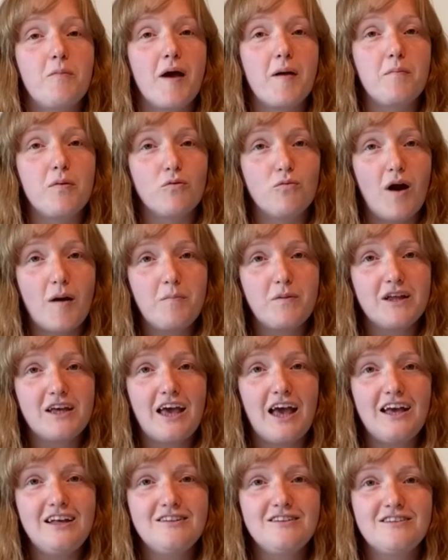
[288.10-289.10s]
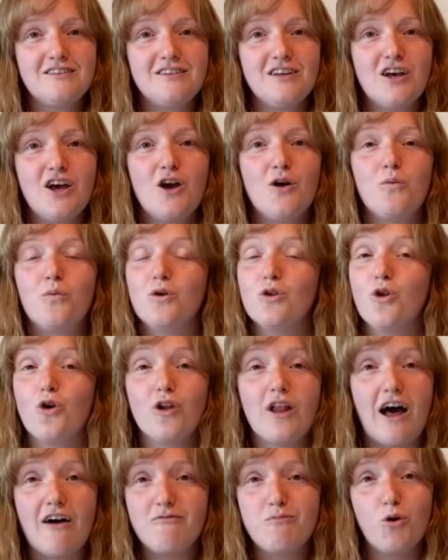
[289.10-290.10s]
a paper replicates, we'll
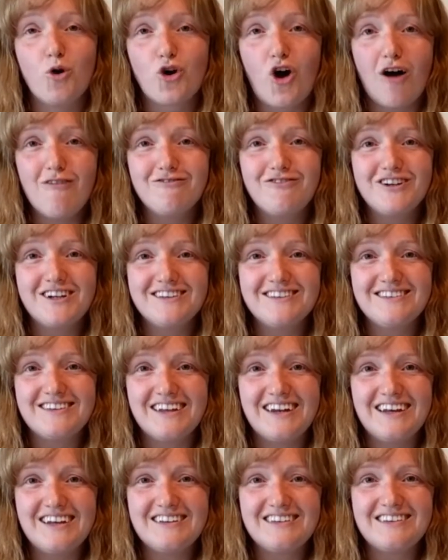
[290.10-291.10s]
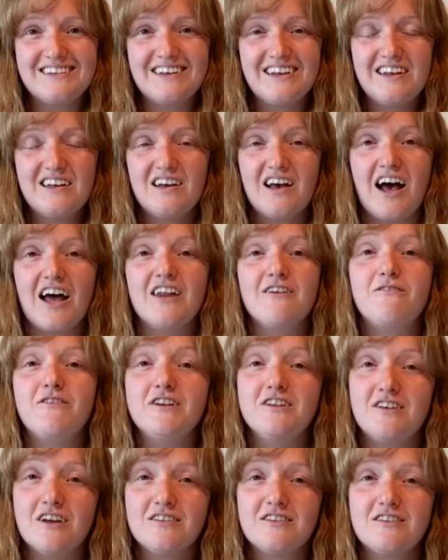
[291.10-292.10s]
all have more confidence in it, and if
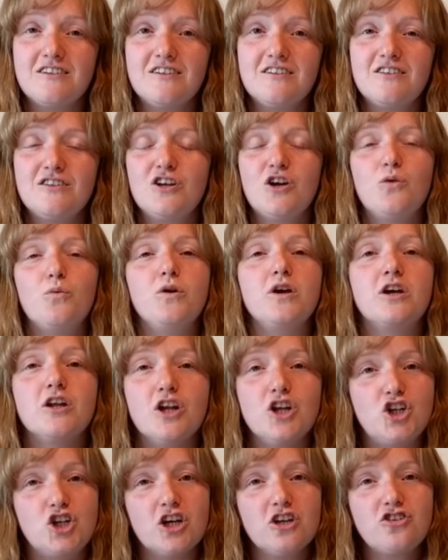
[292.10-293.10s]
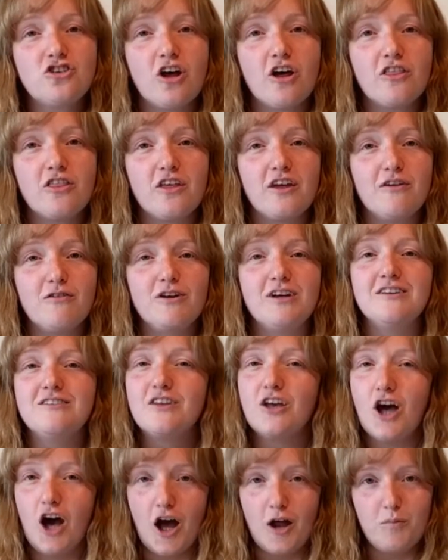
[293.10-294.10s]
it doesn't, we can adjust our
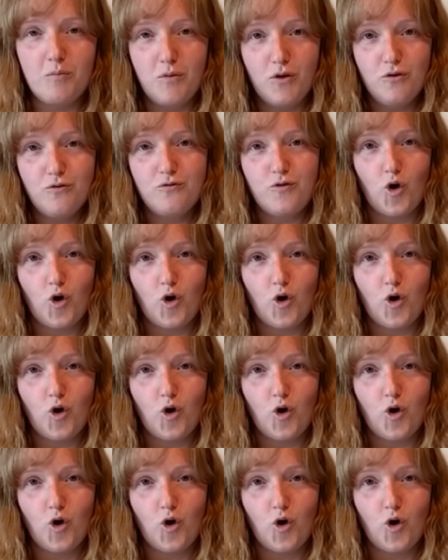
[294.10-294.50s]
theories and move